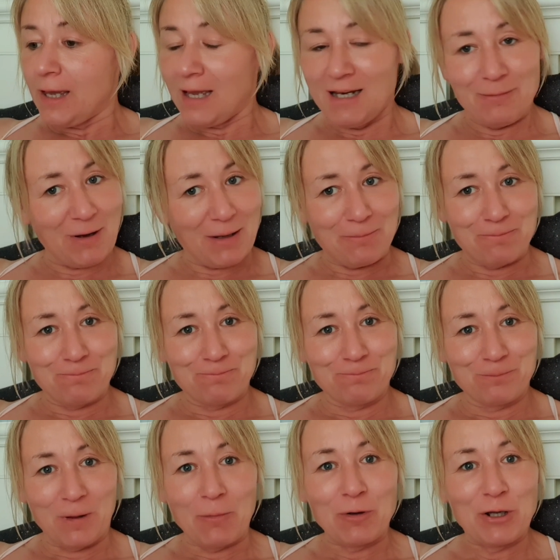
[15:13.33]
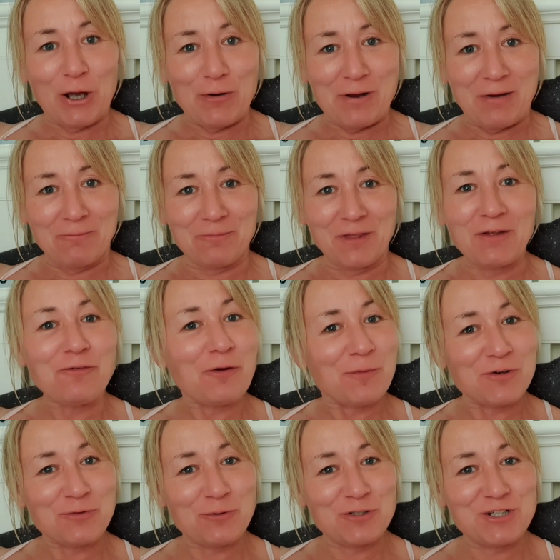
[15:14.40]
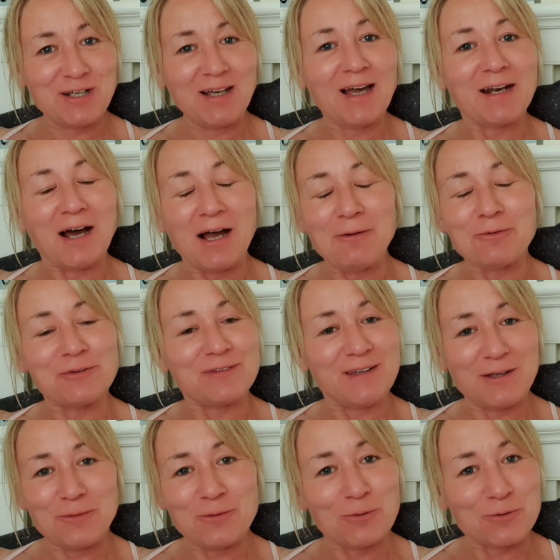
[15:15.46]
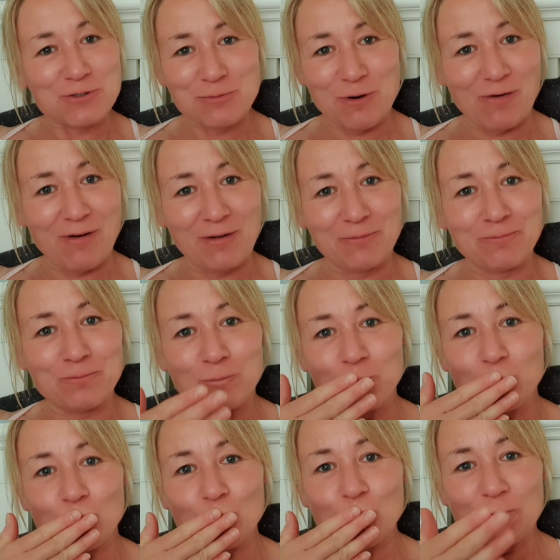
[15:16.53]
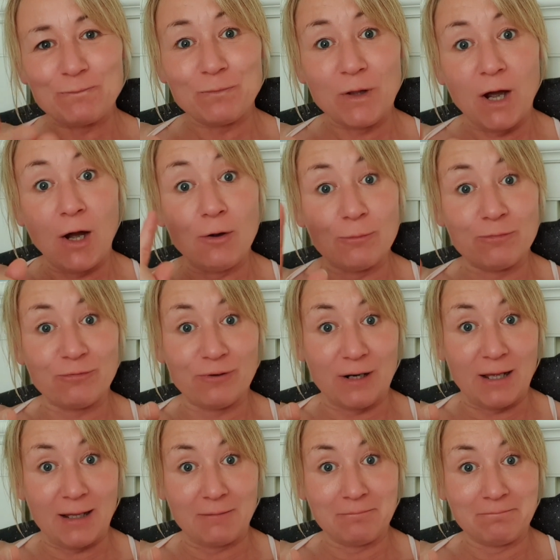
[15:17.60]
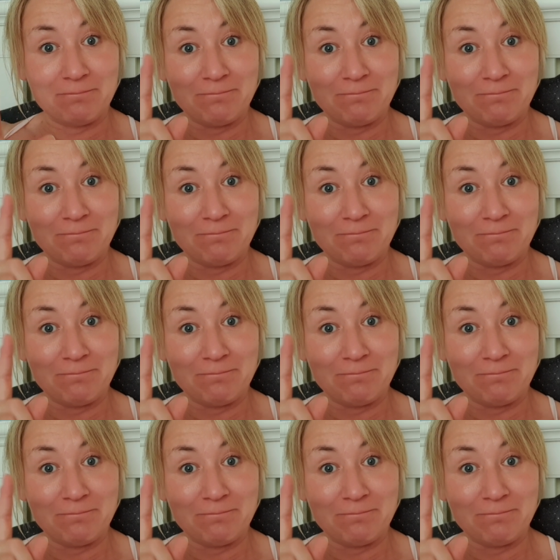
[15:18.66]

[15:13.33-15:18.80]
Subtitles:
Anyway, I'm gonna go now. Thank you very much for watching, and I will see you all tomorrow, hopefully.